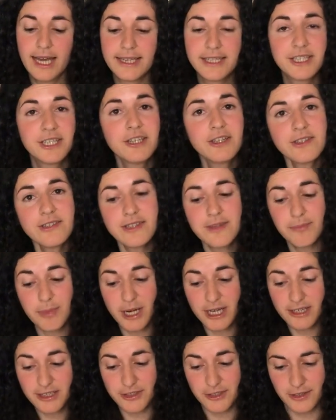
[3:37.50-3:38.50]
And here's the
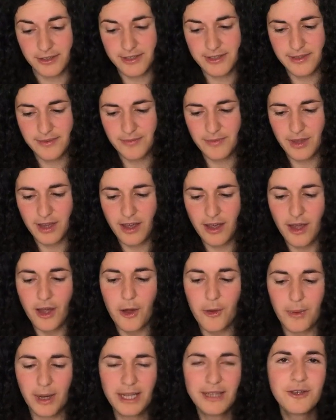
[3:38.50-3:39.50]
paradox.
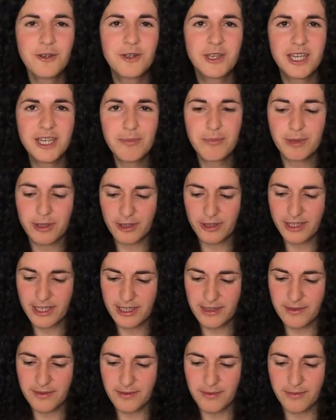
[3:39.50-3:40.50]
While you keep
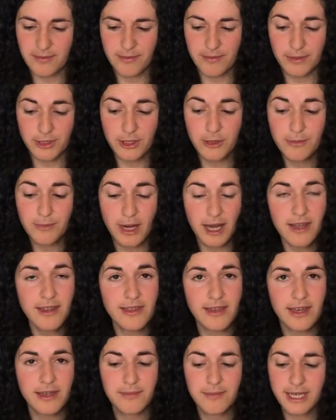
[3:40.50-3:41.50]
learning new
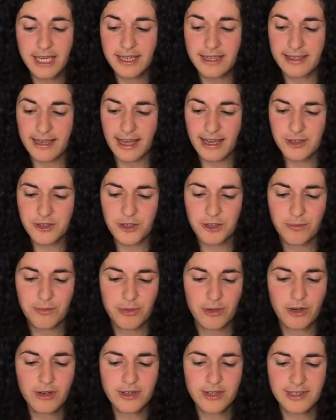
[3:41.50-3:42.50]
math and making actual
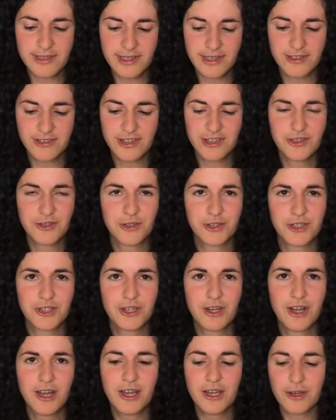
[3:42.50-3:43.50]
progress in
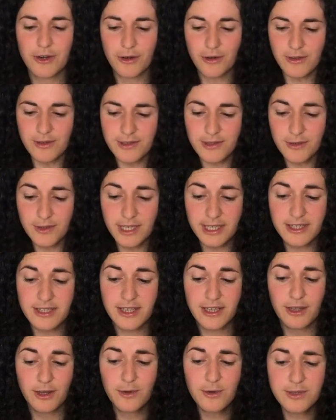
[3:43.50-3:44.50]
research, you also
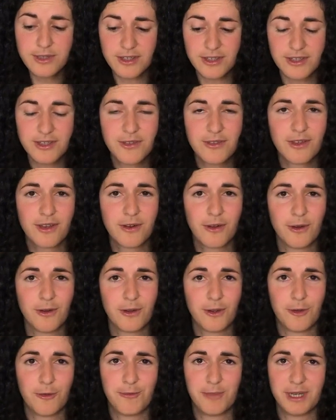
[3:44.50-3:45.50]
get closer to the
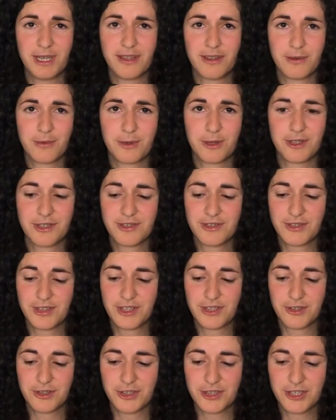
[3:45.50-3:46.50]
goal of being the worst
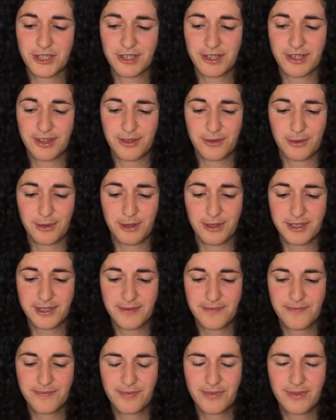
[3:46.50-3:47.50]
researcher in the world.